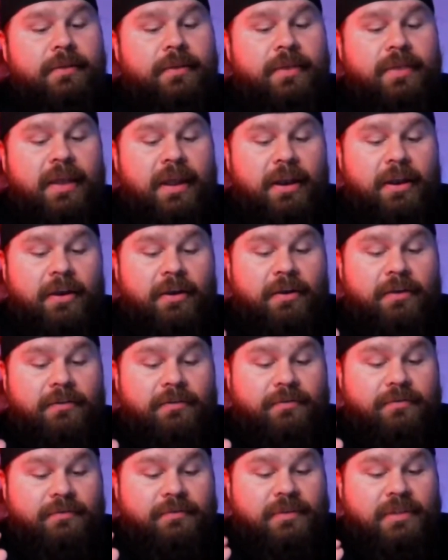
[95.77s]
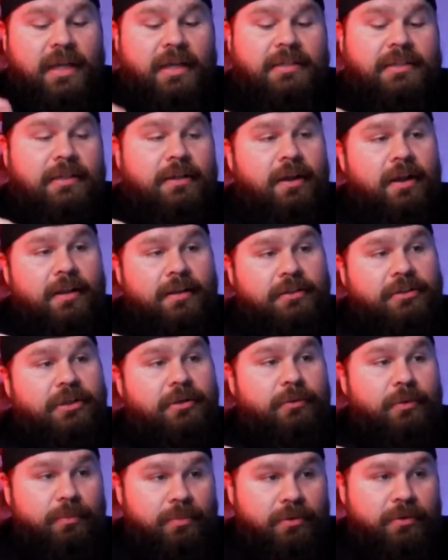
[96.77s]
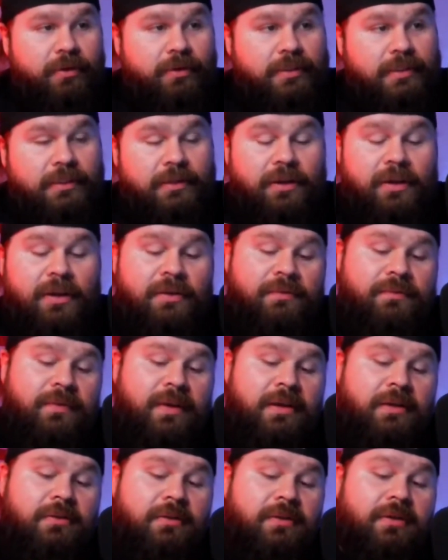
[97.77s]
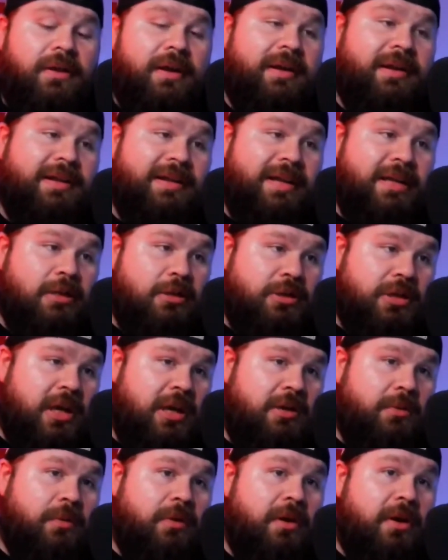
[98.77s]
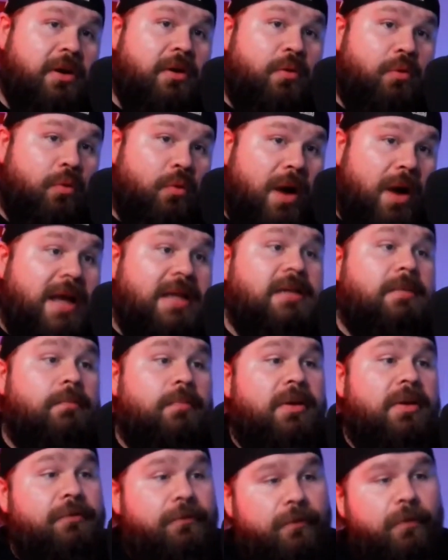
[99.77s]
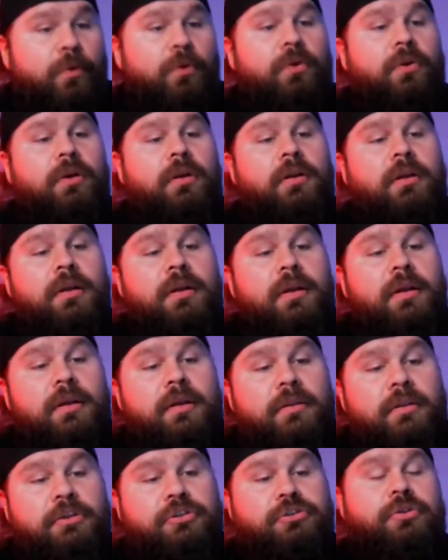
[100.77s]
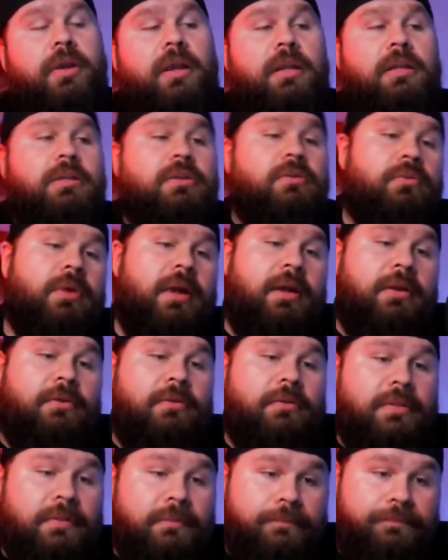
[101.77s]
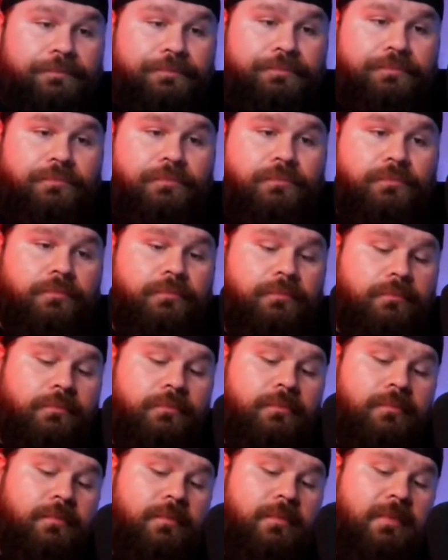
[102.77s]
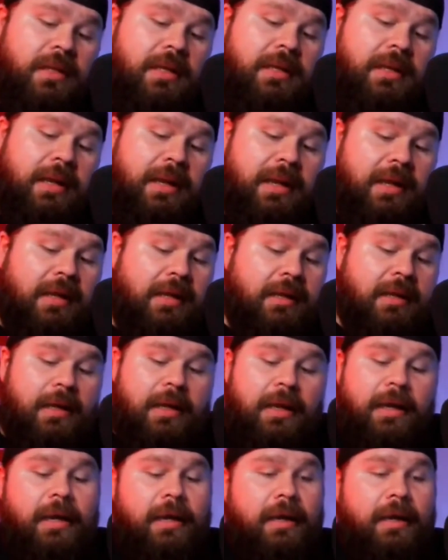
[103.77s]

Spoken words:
their toxicology reports on vinyl chloride in January, right before the train derailed in